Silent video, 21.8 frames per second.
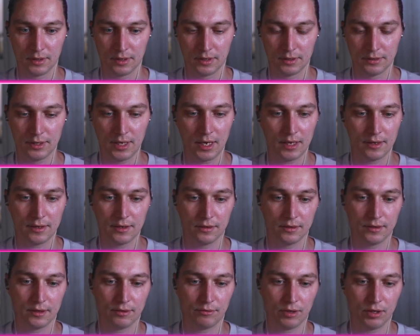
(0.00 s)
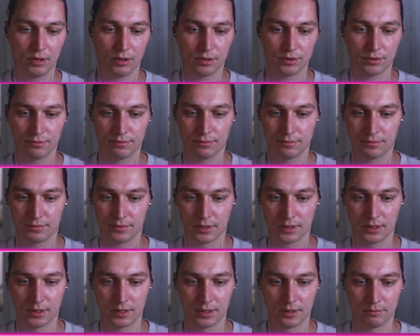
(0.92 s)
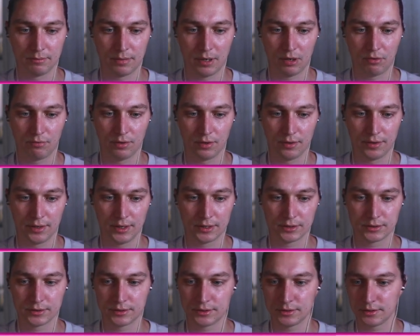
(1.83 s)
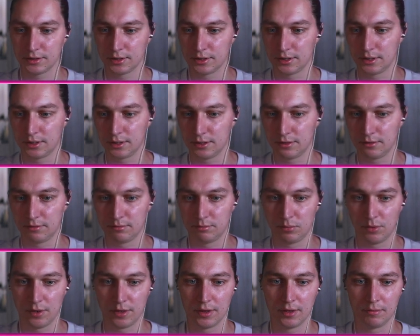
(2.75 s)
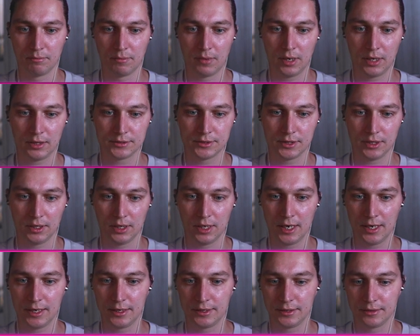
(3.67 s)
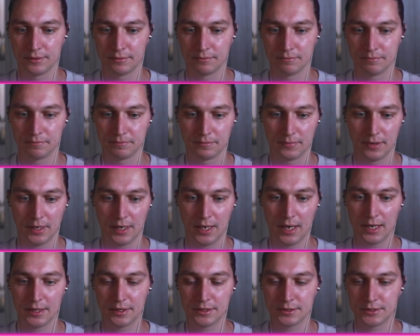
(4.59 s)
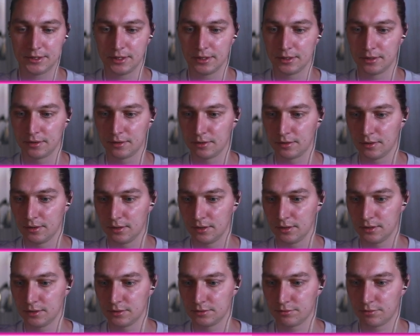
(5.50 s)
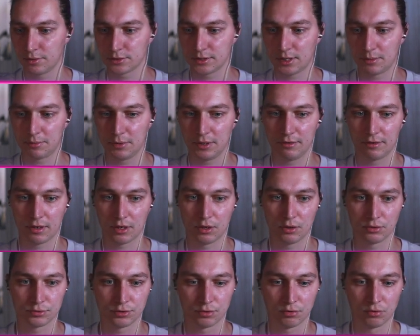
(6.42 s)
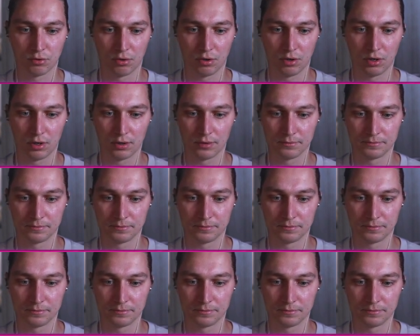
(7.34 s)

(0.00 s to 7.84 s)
yeah, there are a lot of powerful things with the multi-line editing. So for example, if I go to core